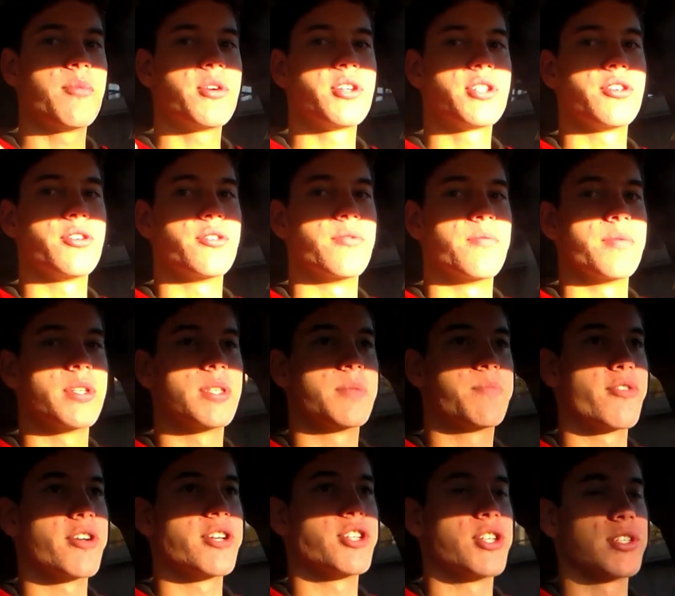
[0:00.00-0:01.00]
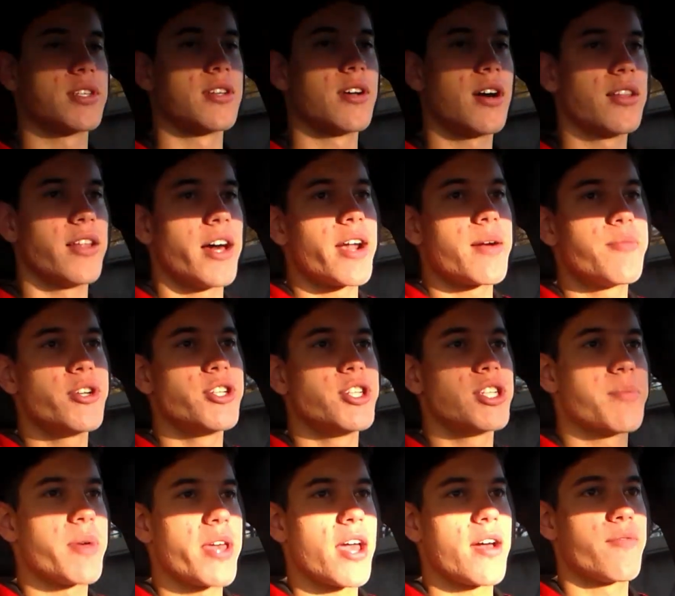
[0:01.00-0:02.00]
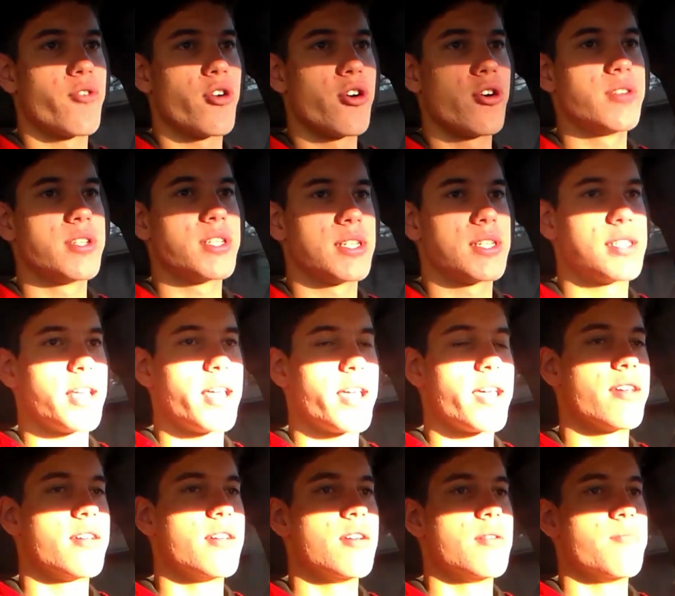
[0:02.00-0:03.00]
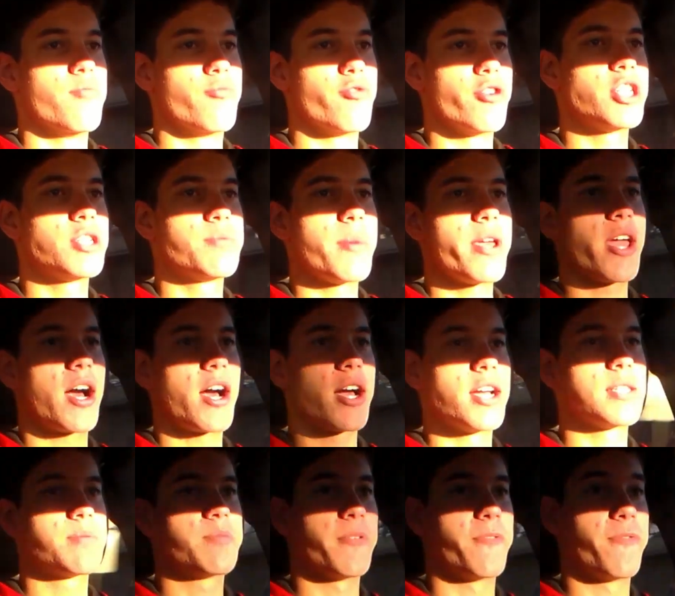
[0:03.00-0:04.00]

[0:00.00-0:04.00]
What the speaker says: Number 2 is bridges. A lot of bridges may have roads that say bridge may ice